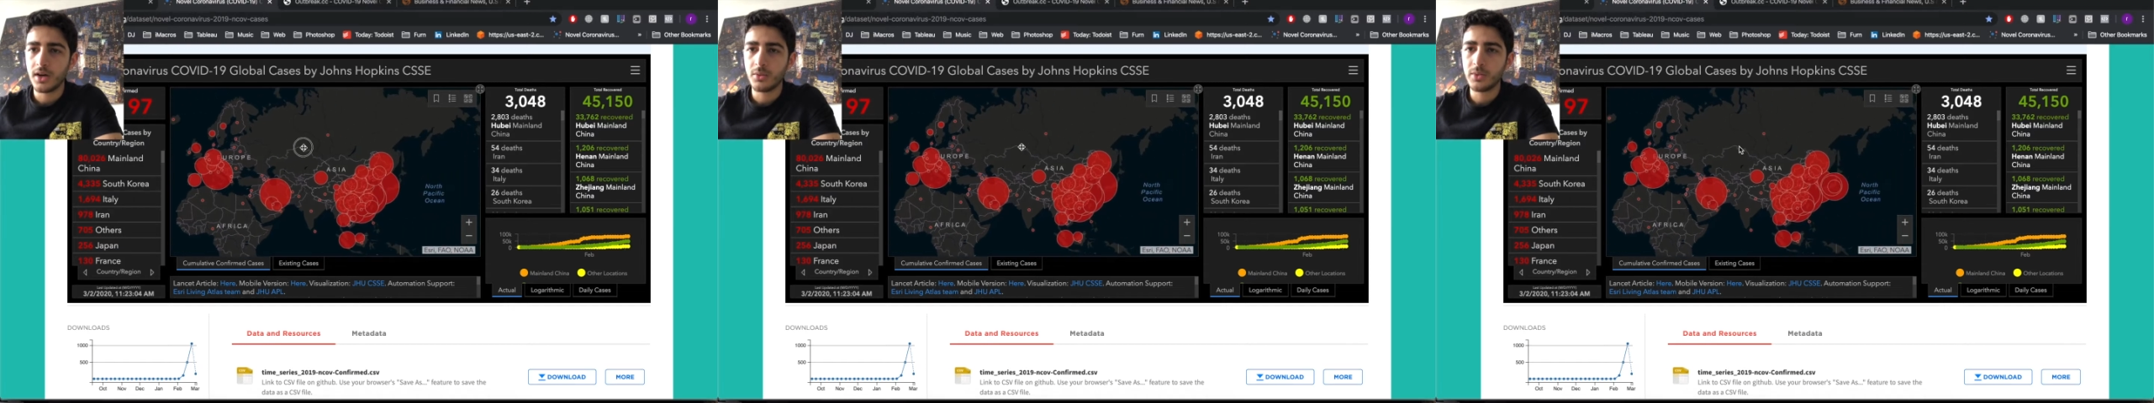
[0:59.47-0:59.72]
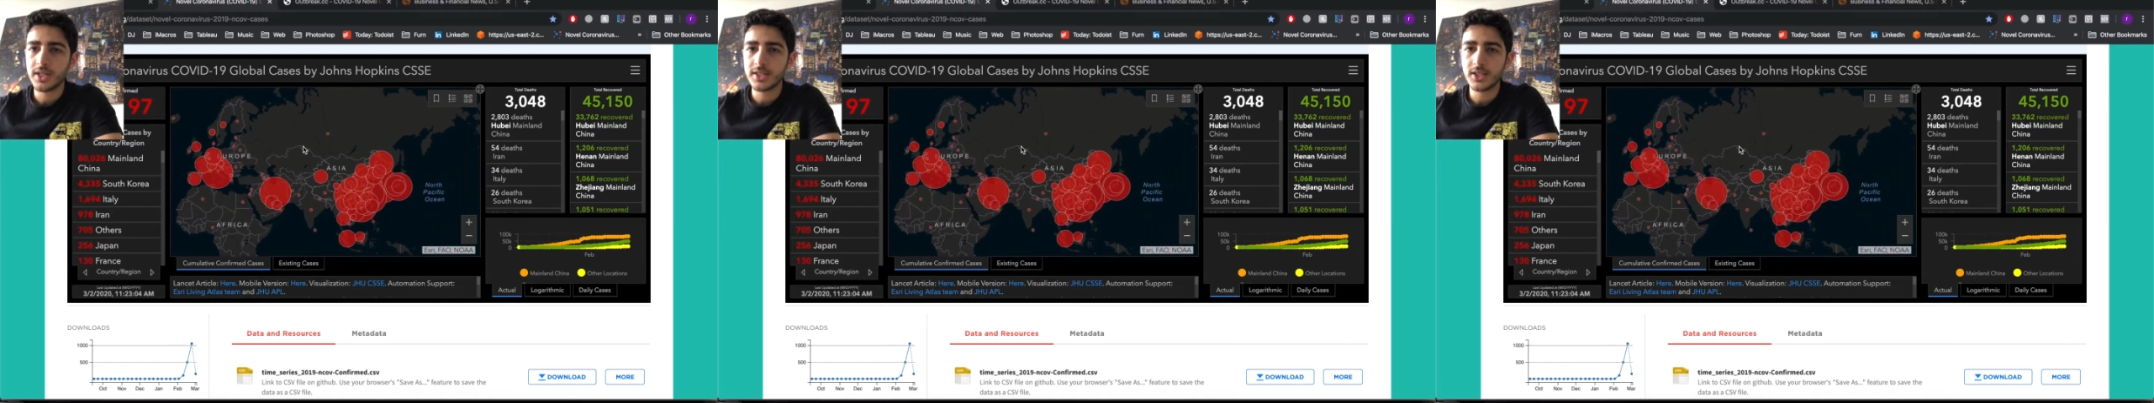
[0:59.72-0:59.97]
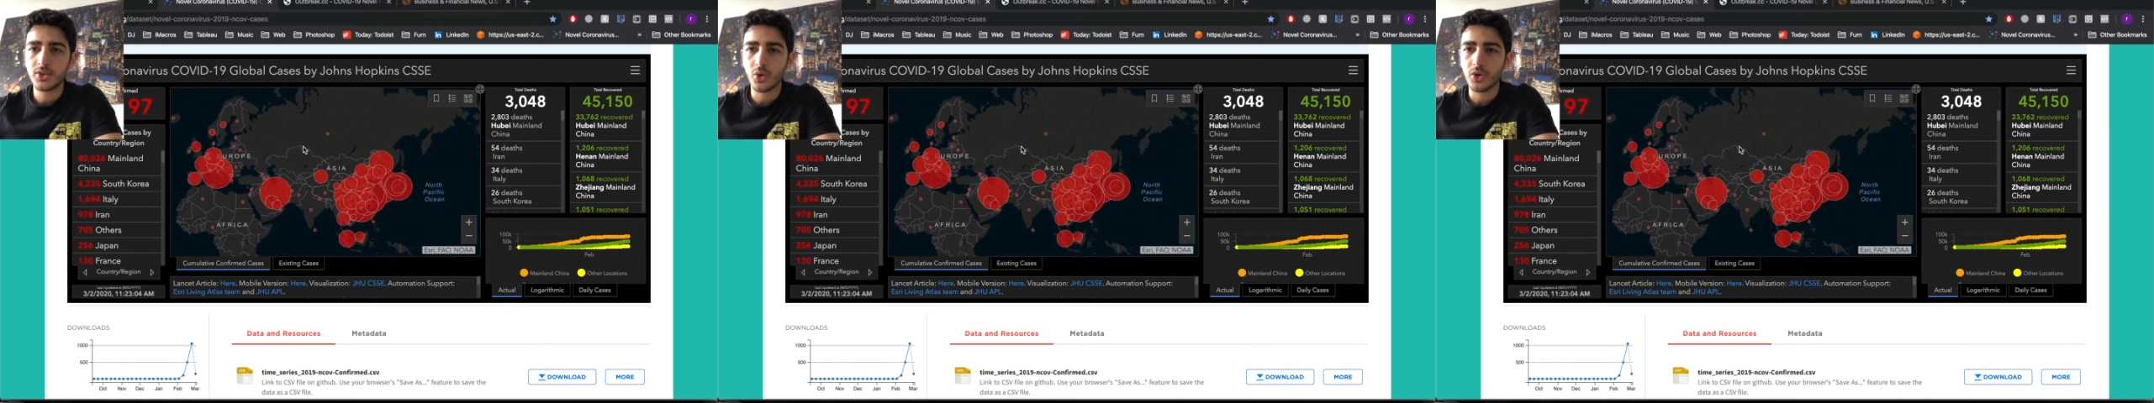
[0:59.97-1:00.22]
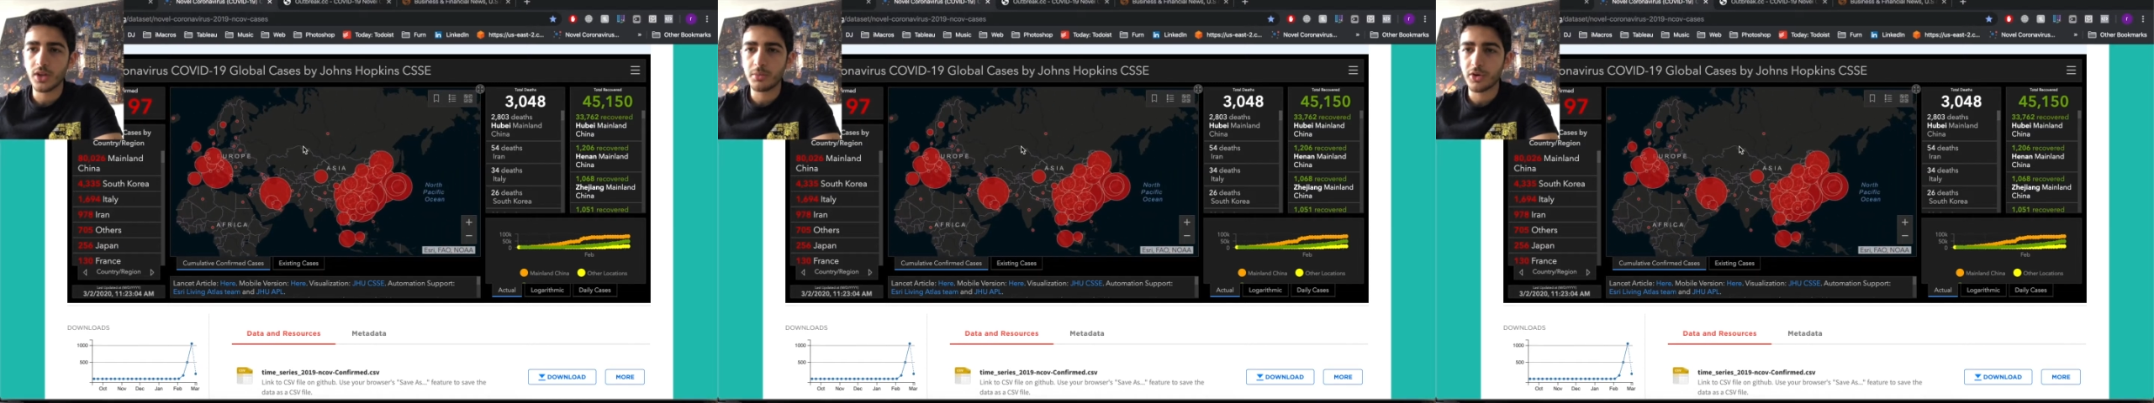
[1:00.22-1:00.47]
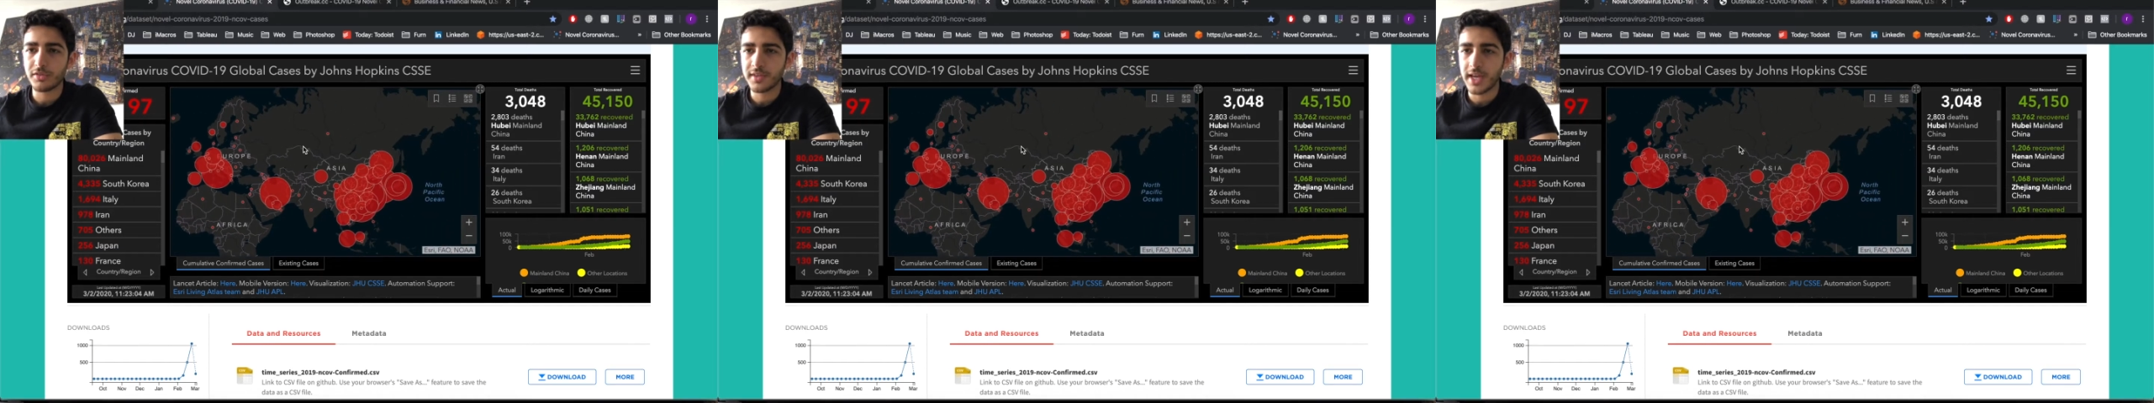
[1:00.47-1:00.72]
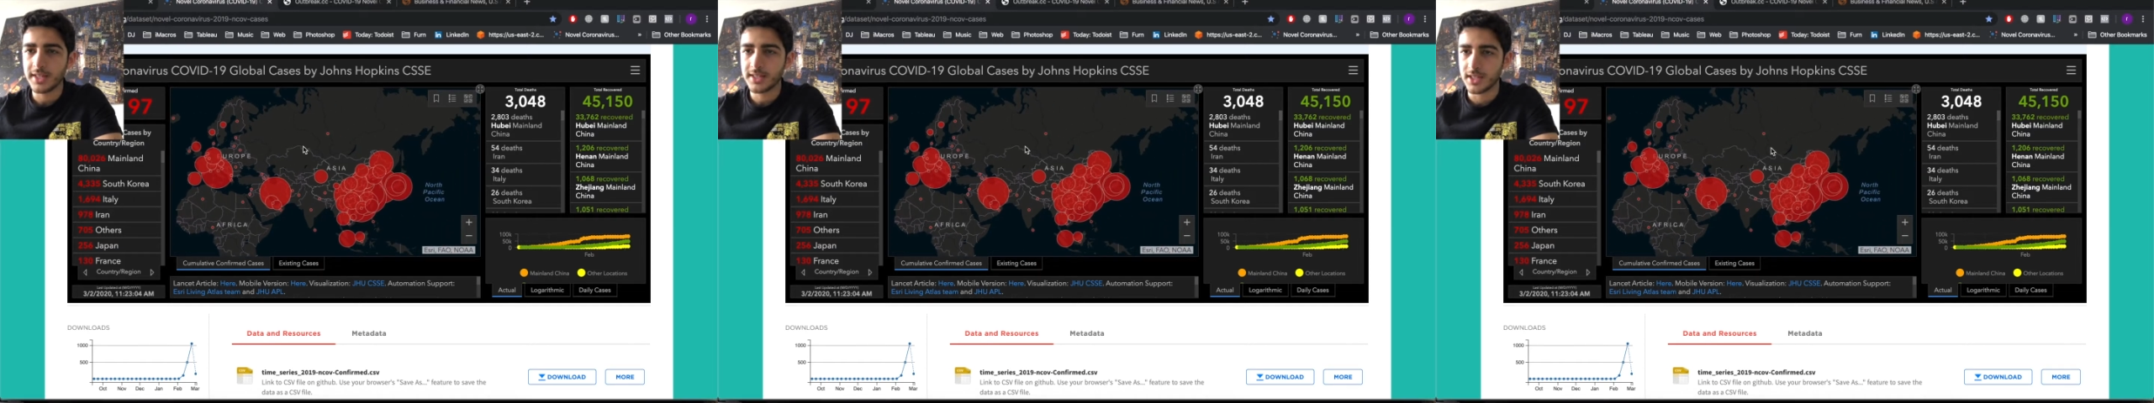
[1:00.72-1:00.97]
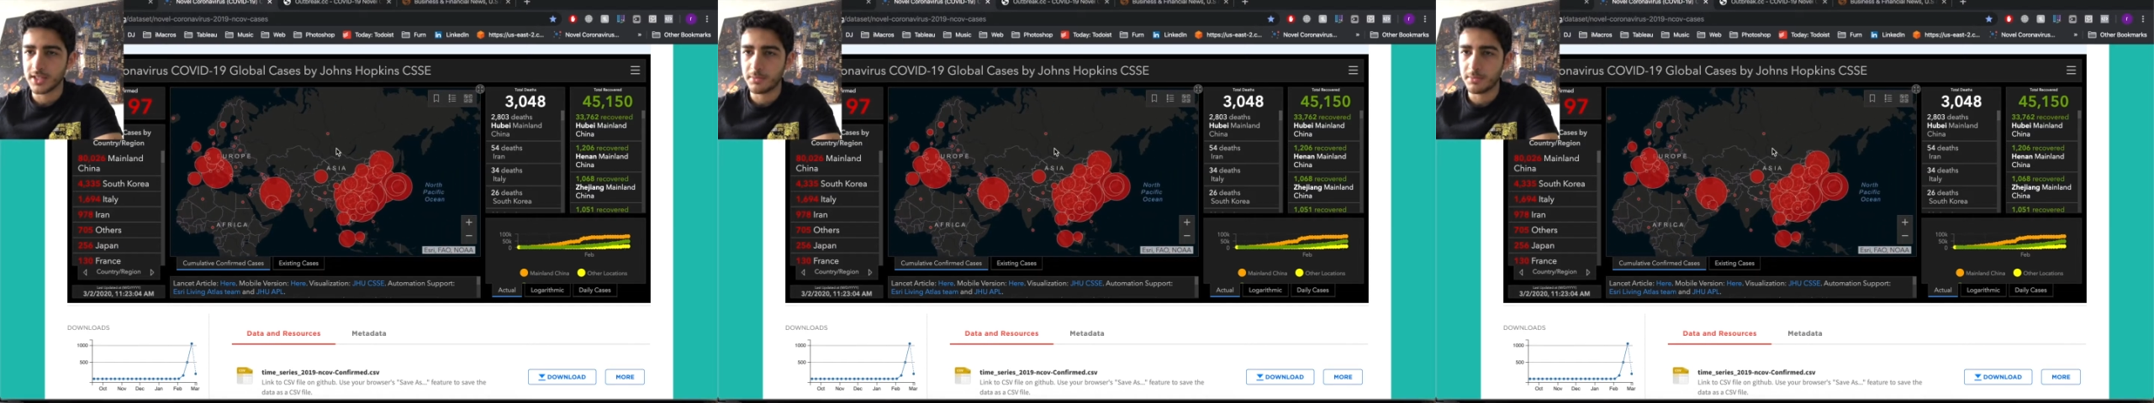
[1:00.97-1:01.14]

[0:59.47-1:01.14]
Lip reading: We can see total number of cases